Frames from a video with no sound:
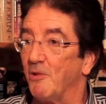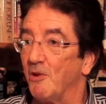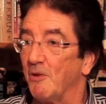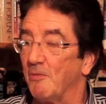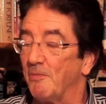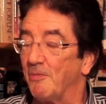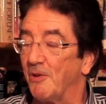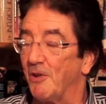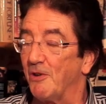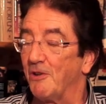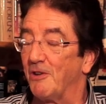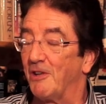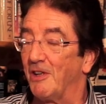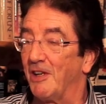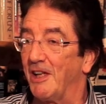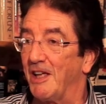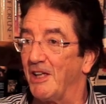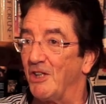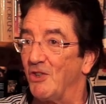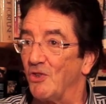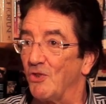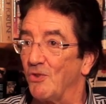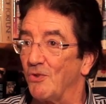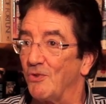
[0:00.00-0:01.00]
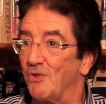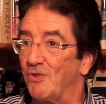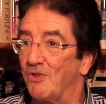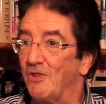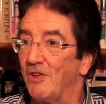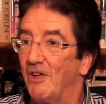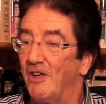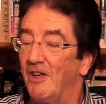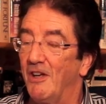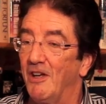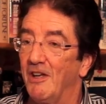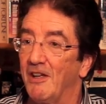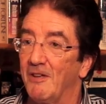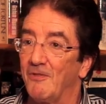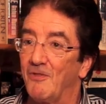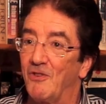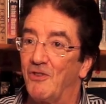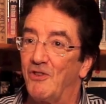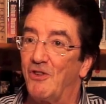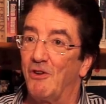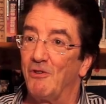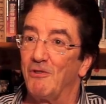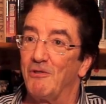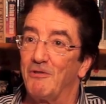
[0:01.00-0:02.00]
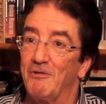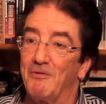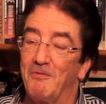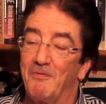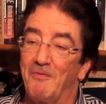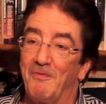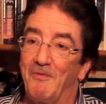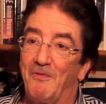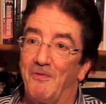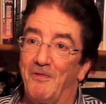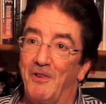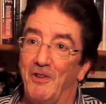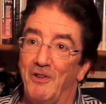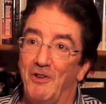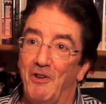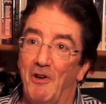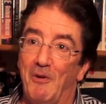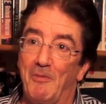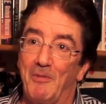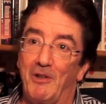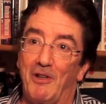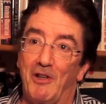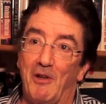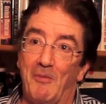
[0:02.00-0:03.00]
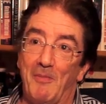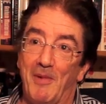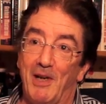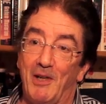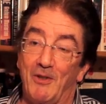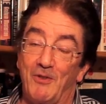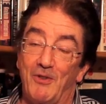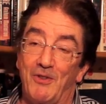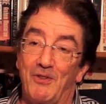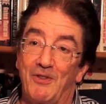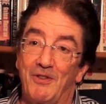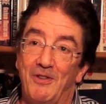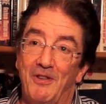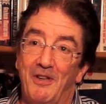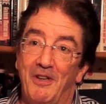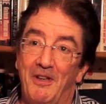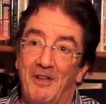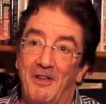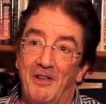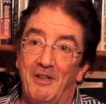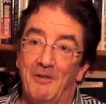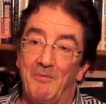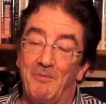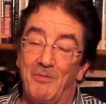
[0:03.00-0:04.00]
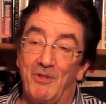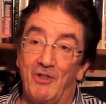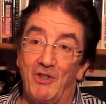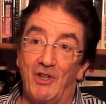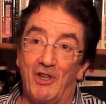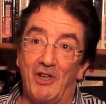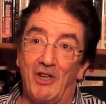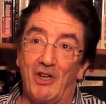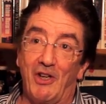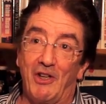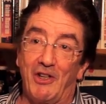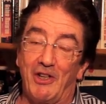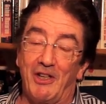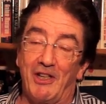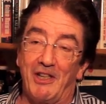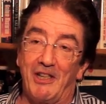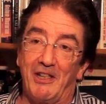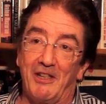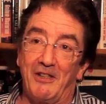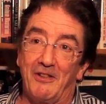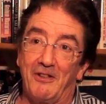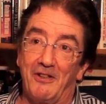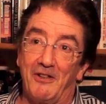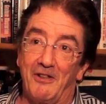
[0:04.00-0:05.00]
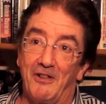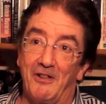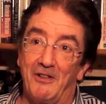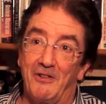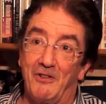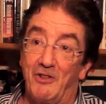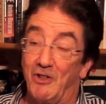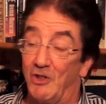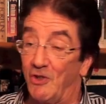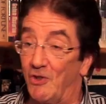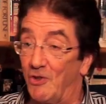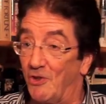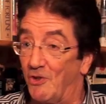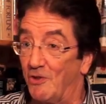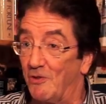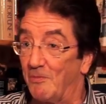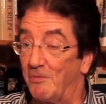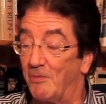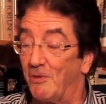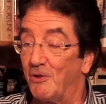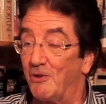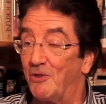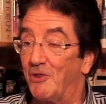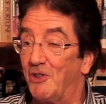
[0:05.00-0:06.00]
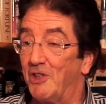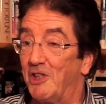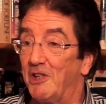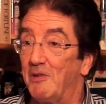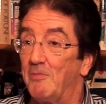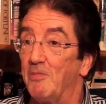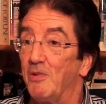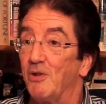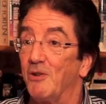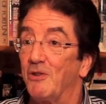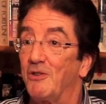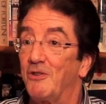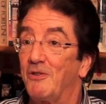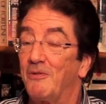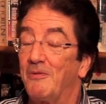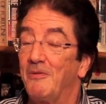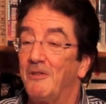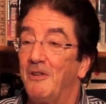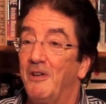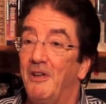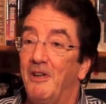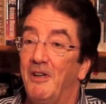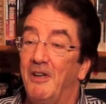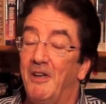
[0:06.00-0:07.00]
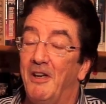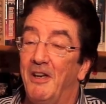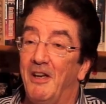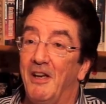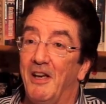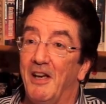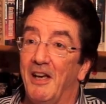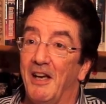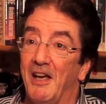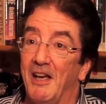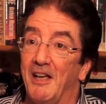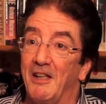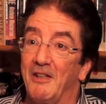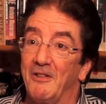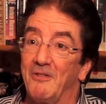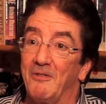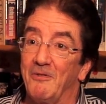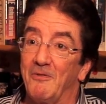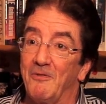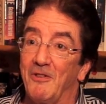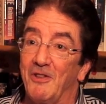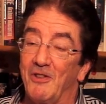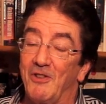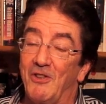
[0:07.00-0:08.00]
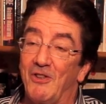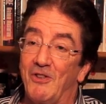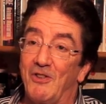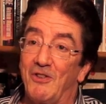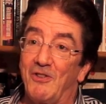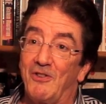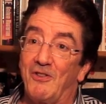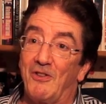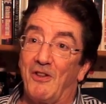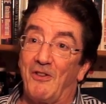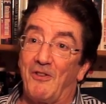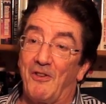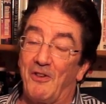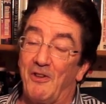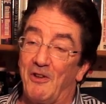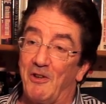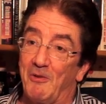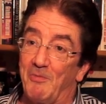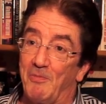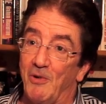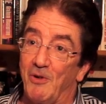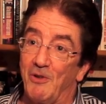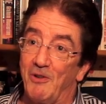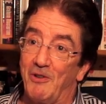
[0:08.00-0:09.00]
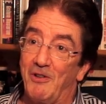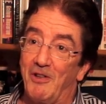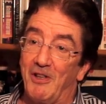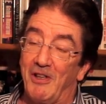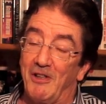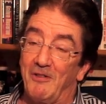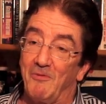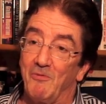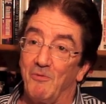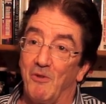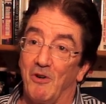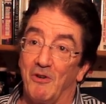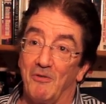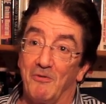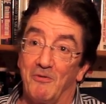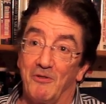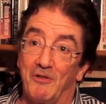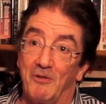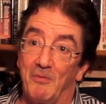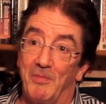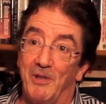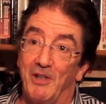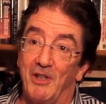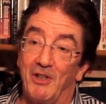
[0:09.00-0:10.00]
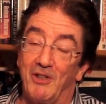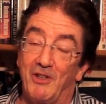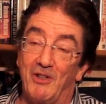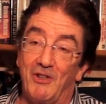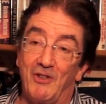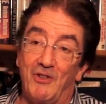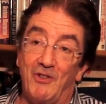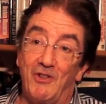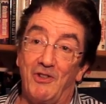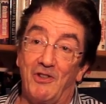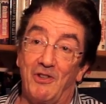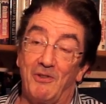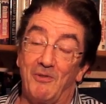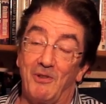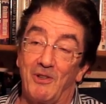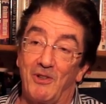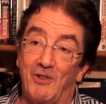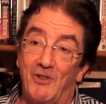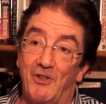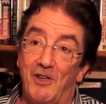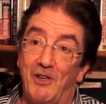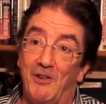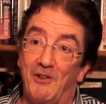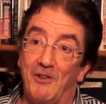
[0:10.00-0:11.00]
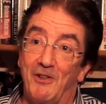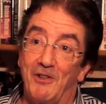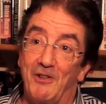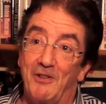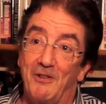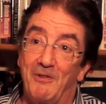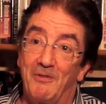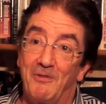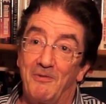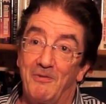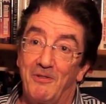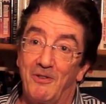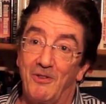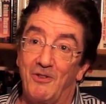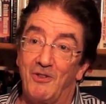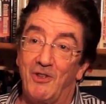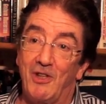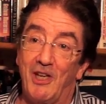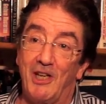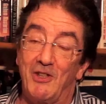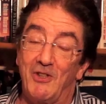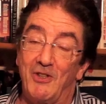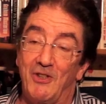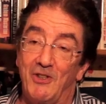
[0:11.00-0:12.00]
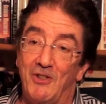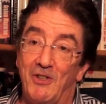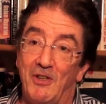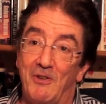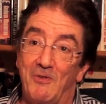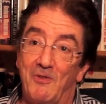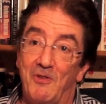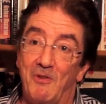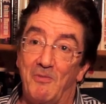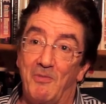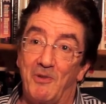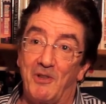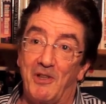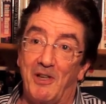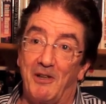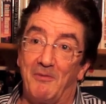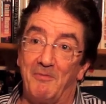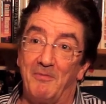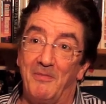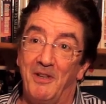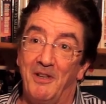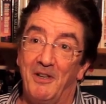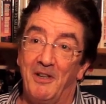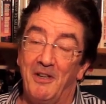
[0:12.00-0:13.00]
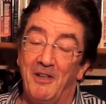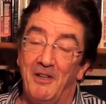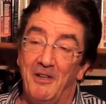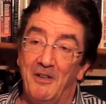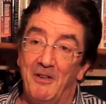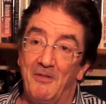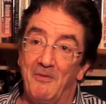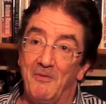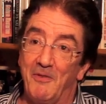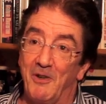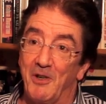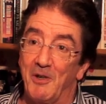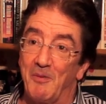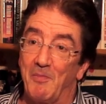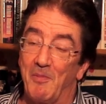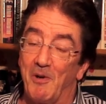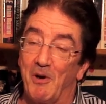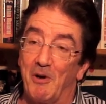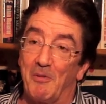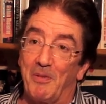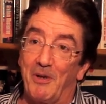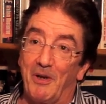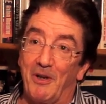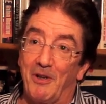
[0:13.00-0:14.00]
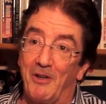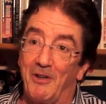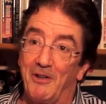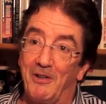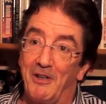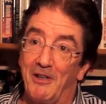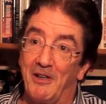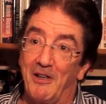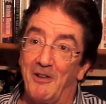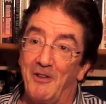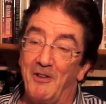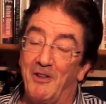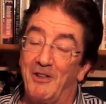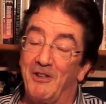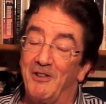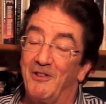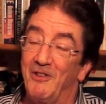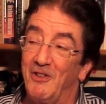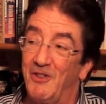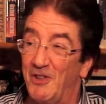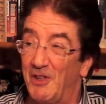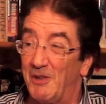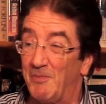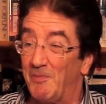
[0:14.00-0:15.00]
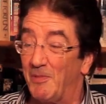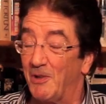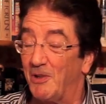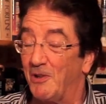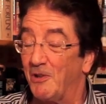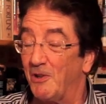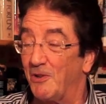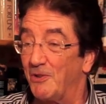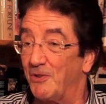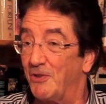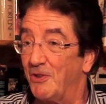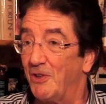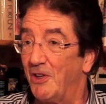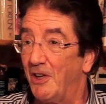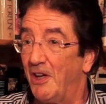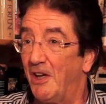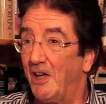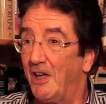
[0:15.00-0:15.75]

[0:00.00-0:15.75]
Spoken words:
book, Broken Angels, have sold phenomenal amounts, particularly in digital books, e-books. And this is the third book in what will be a continuing series, because Katie seems to become very popular. And I think this is because